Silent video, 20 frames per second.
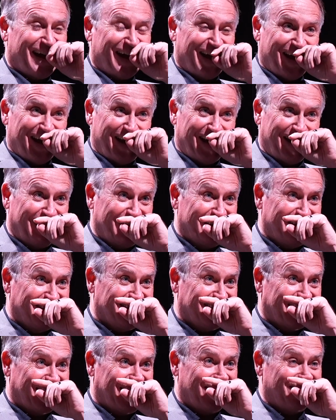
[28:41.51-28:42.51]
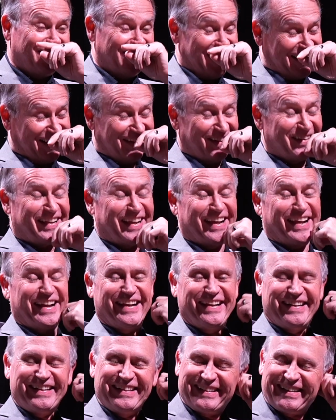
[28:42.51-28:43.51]
And I'm like,
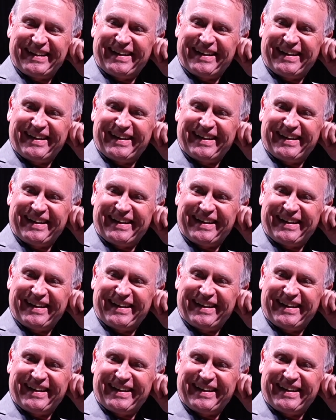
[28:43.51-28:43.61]
okay,